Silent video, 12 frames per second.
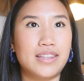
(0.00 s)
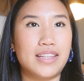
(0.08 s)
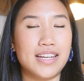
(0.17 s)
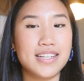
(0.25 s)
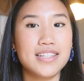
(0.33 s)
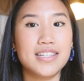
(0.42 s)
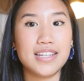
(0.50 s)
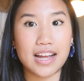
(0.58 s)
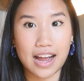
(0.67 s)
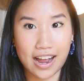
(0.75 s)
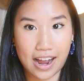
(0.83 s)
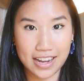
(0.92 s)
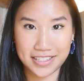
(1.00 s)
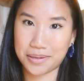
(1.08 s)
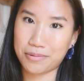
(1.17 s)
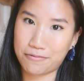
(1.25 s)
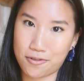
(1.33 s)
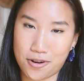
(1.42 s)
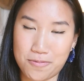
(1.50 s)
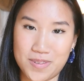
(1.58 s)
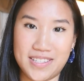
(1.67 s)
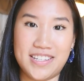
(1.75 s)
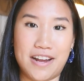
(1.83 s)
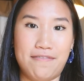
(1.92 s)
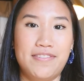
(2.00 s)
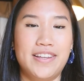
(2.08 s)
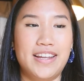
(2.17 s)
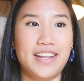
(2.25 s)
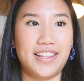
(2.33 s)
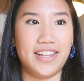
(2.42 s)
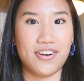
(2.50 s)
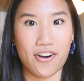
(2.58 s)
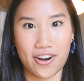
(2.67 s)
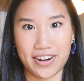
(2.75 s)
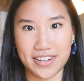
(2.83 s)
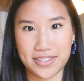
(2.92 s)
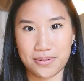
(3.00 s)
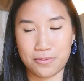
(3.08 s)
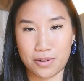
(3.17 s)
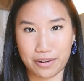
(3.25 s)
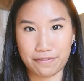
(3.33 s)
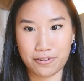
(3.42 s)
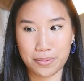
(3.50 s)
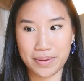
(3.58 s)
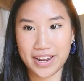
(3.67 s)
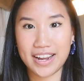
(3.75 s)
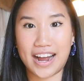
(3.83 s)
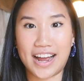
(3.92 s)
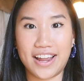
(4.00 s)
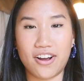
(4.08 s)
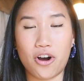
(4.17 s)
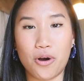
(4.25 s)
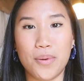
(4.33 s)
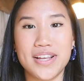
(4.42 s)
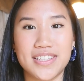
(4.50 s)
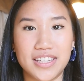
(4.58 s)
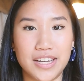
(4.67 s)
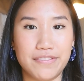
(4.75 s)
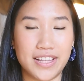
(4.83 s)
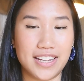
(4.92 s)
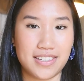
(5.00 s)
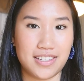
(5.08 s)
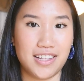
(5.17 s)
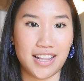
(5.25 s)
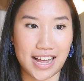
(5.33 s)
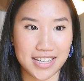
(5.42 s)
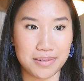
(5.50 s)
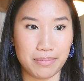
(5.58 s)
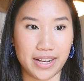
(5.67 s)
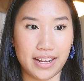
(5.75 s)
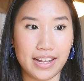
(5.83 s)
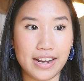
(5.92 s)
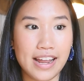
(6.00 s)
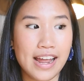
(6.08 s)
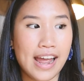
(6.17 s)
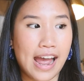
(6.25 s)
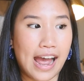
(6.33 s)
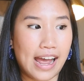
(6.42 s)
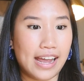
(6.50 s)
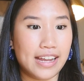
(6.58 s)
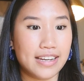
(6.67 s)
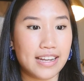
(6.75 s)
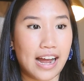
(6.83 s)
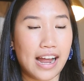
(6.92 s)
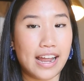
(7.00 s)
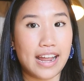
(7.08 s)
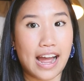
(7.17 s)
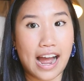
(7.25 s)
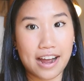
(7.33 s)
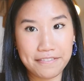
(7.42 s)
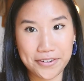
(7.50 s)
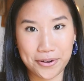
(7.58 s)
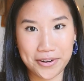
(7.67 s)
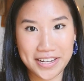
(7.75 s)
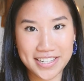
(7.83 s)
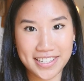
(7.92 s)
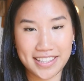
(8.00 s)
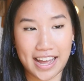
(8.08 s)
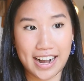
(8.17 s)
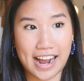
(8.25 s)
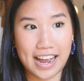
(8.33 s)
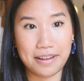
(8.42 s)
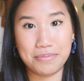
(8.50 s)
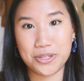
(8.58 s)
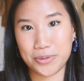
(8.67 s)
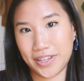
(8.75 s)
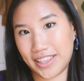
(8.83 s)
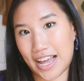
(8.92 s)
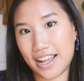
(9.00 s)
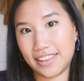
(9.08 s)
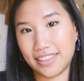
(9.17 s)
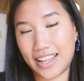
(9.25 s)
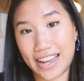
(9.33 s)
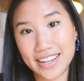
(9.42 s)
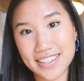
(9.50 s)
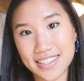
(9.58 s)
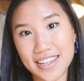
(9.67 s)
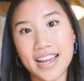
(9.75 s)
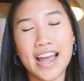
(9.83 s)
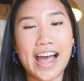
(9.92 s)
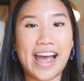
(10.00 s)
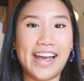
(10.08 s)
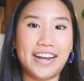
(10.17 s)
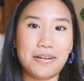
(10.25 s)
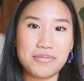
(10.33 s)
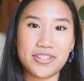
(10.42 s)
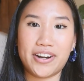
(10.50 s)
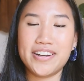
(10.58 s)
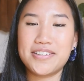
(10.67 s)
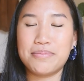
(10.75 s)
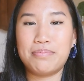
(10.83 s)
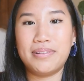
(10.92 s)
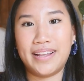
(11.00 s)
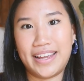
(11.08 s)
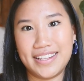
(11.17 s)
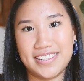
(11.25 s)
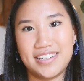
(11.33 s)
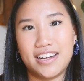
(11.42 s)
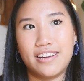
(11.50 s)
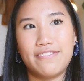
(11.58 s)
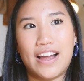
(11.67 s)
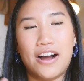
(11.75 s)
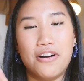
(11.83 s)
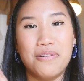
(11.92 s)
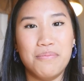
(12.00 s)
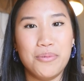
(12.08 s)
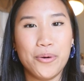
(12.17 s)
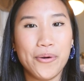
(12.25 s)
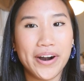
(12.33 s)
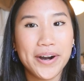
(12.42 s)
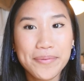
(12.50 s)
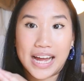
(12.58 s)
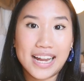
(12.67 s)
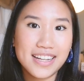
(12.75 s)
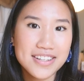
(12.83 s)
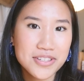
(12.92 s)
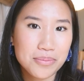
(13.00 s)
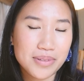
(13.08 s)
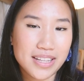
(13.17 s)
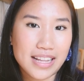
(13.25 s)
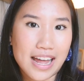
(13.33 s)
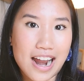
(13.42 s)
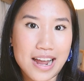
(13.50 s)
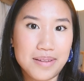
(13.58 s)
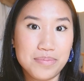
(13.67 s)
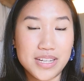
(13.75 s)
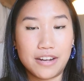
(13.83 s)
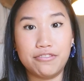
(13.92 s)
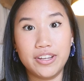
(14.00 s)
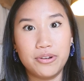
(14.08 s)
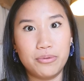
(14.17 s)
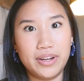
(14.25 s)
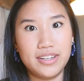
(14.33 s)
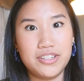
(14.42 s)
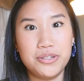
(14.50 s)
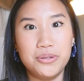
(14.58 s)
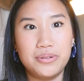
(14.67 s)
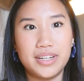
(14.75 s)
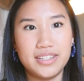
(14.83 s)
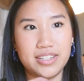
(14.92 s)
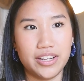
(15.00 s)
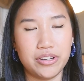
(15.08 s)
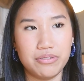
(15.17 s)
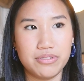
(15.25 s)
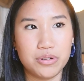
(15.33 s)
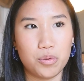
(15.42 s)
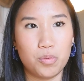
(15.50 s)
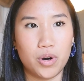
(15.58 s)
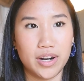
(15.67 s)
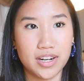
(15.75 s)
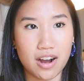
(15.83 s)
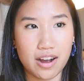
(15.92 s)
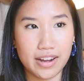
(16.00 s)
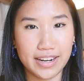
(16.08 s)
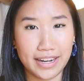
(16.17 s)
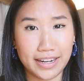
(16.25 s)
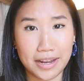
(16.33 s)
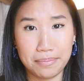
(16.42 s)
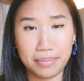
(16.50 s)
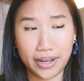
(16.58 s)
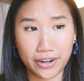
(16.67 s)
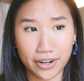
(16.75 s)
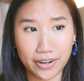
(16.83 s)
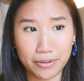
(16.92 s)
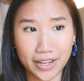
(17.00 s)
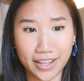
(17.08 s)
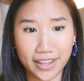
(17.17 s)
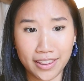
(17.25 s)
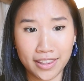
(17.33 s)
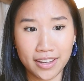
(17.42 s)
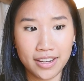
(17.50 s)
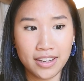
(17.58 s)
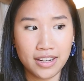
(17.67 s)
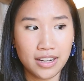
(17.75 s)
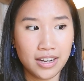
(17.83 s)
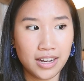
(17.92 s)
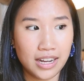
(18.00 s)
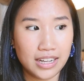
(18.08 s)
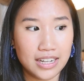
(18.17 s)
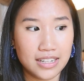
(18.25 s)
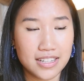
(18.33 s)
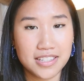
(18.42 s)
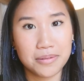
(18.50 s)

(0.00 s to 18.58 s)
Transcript: This, I said before, was definitely the hardest one for me. I always leave things to the last minute, and I have noticed that I'm doing that less, and I'm starting to plan stuff out more. That is something that I'm definitely going to continue to work on and get better with, because